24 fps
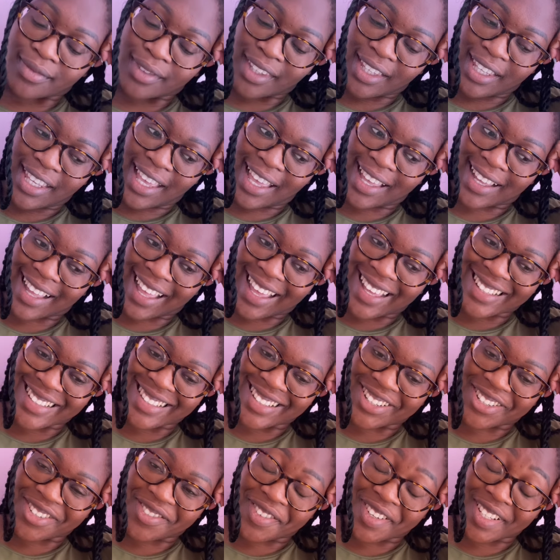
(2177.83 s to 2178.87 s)
yeah, guys, the
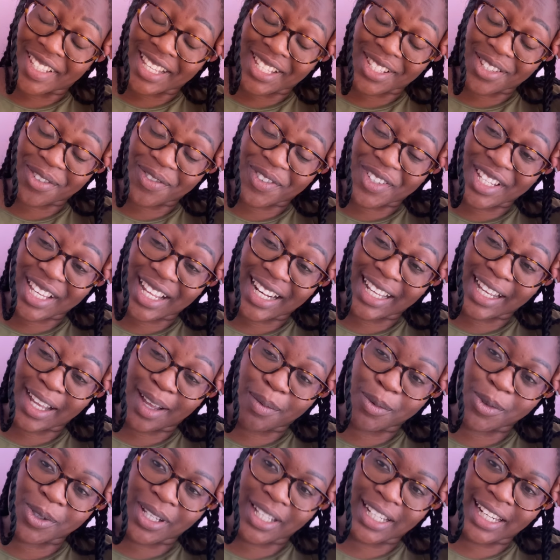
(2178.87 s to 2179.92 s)
conference has officially come
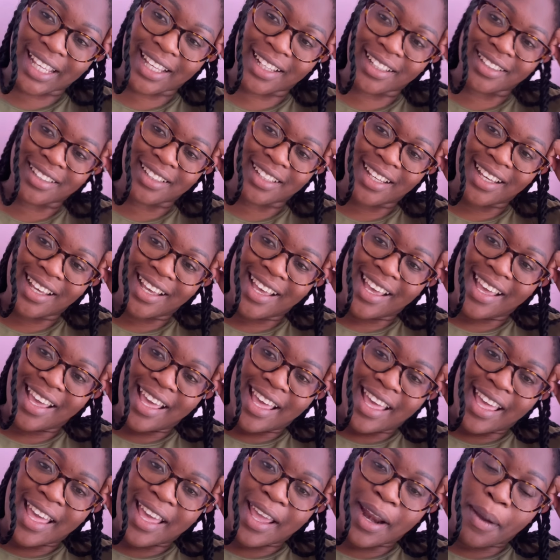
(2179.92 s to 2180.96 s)
to an end,
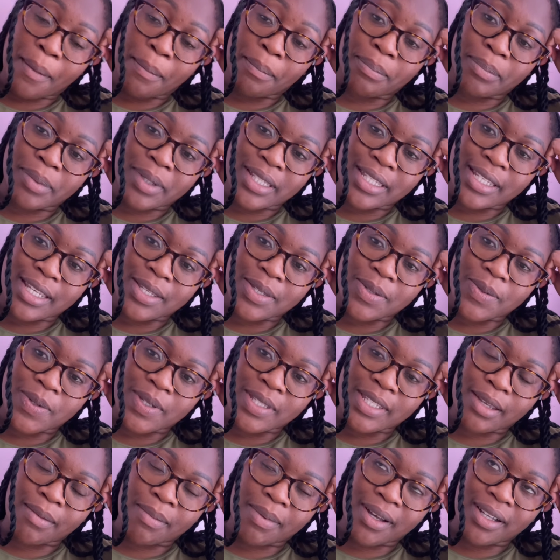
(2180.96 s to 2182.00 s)
and I'm
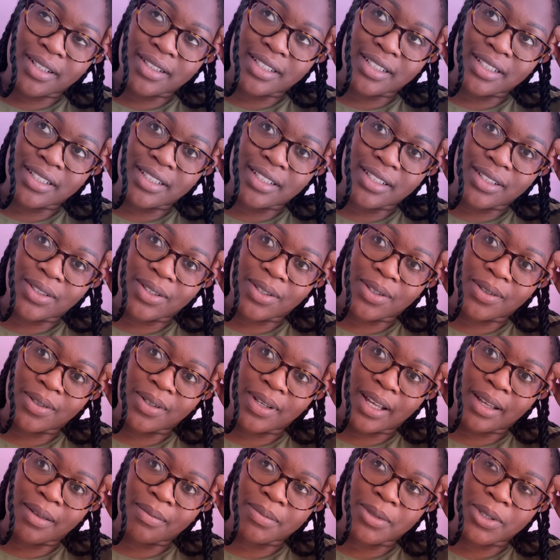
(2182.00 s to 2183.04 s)
bittersweet about it. You know,
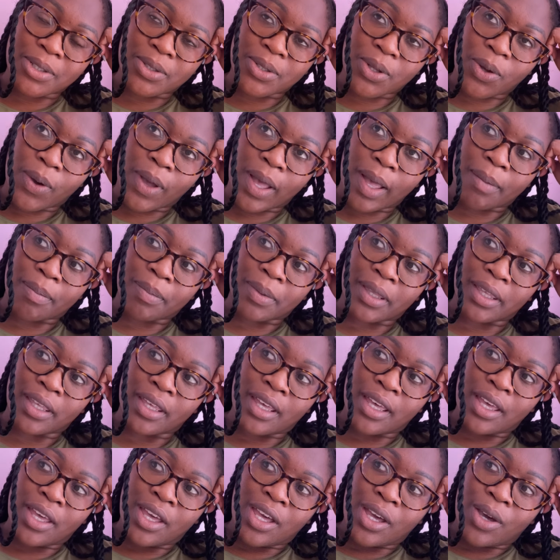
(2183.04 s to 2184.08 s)
I'm so happy
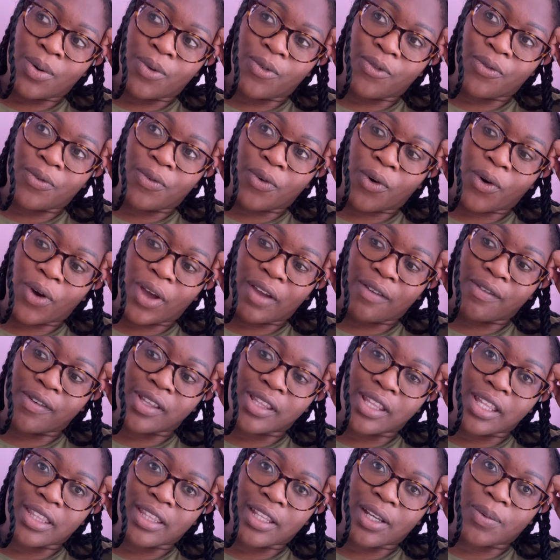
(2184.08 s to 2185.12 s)
for
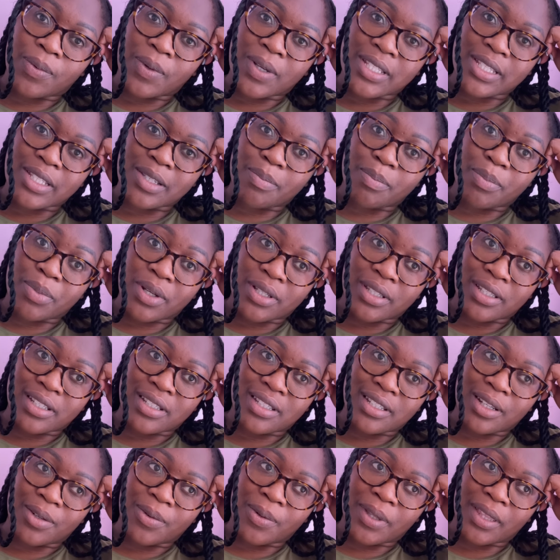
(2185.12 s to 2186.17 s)
everything that was
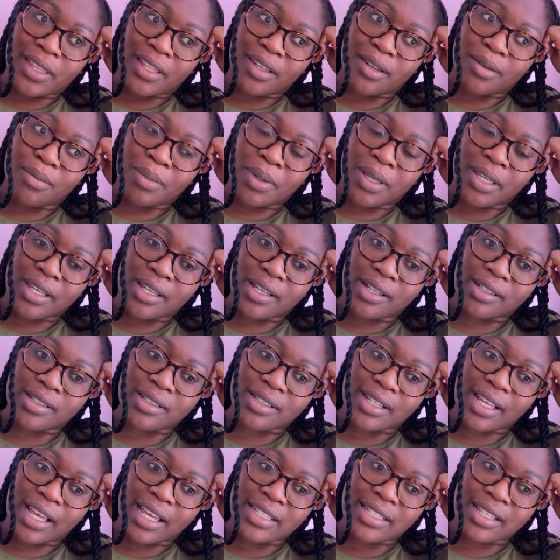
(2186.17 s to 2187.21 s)
deposited within me, because
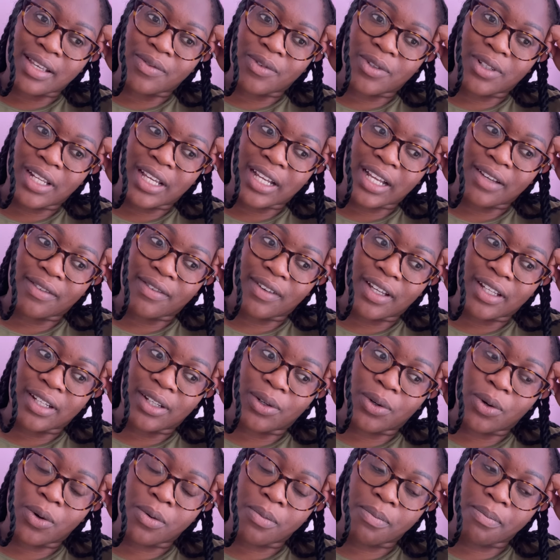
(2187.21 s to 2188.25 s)
guys, I feel like I've had a
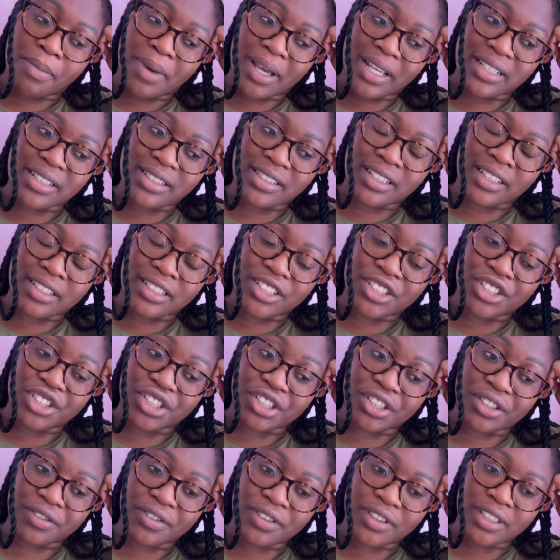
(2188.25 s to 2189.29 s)
whole mindset
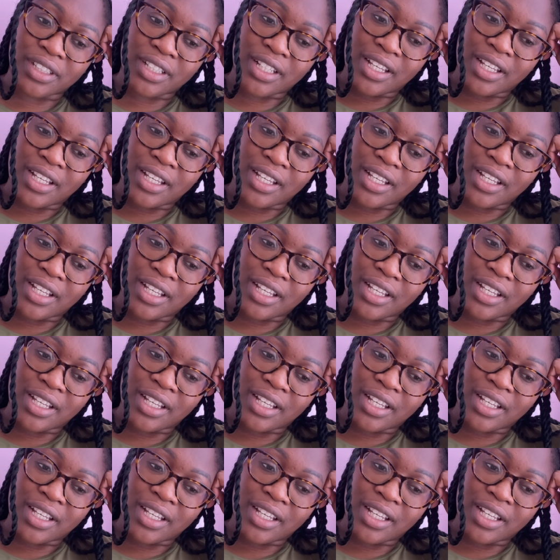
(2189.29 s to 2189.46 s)
shift,